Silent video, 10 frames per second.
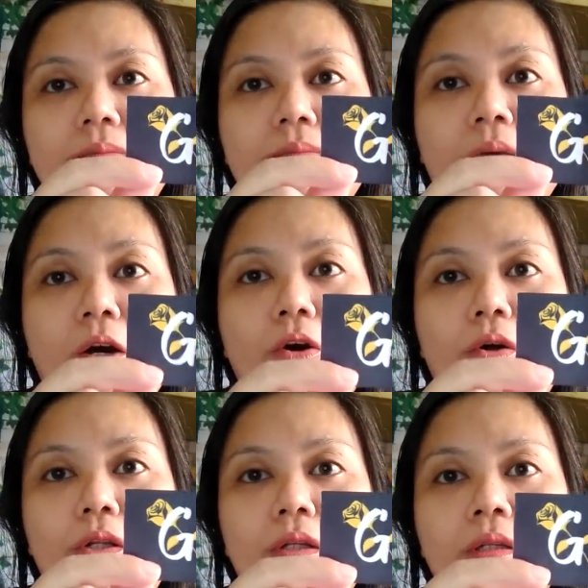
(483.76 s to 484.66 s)

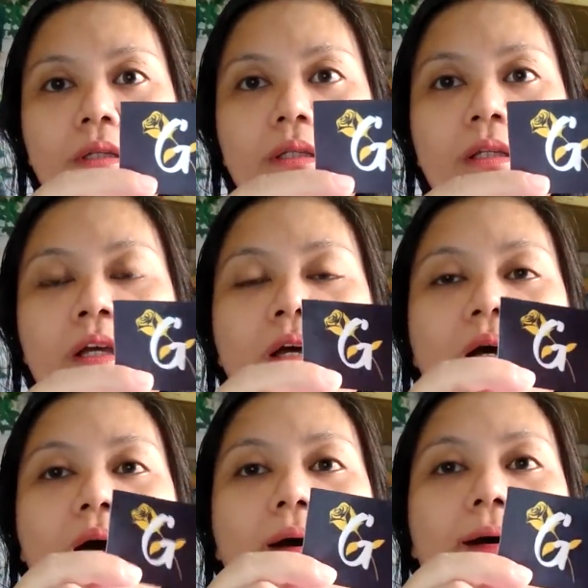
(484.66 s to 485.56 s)
Nicole
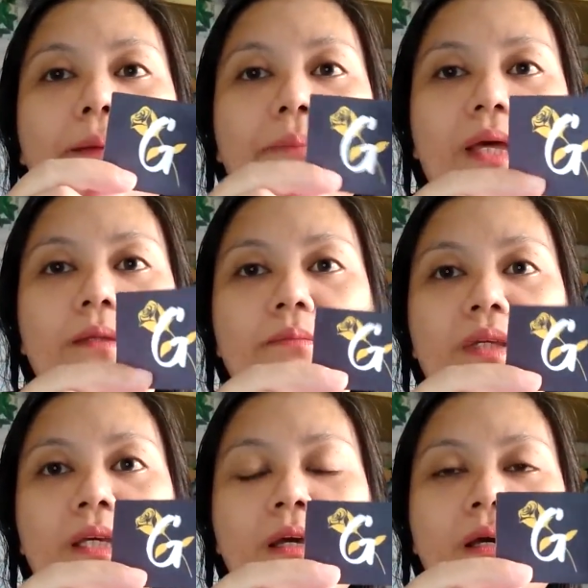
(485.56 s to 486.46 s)
made
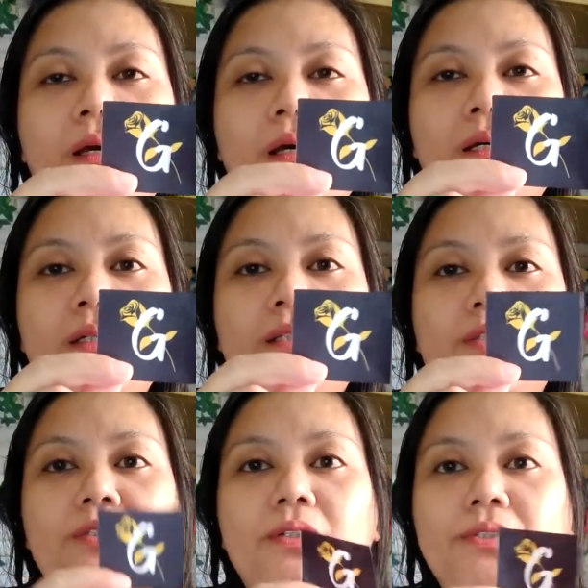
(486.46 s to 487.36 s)
me. This
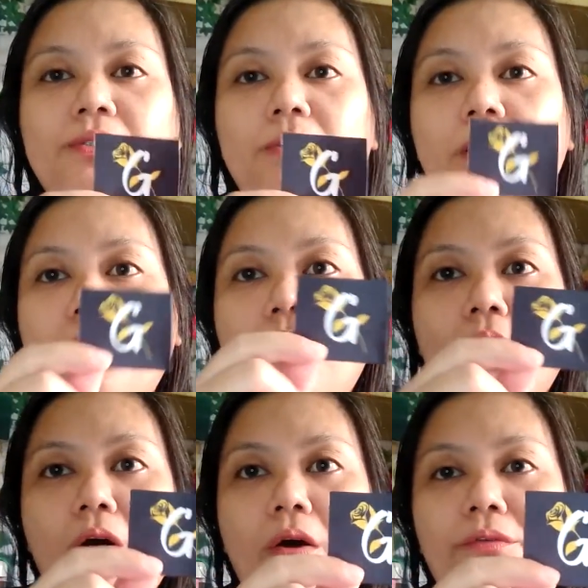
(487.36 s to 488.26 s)
is also the
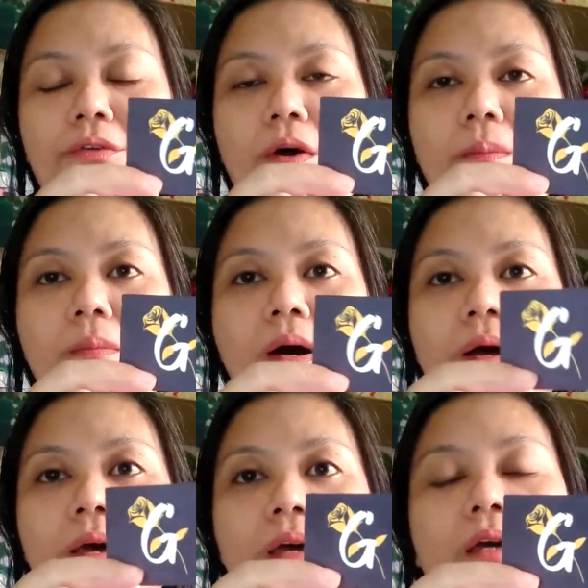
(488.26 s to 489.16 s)
logo from
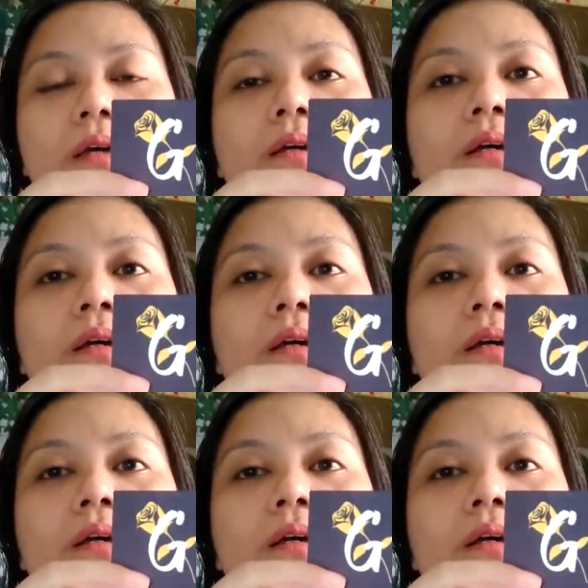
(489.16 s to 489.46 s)
my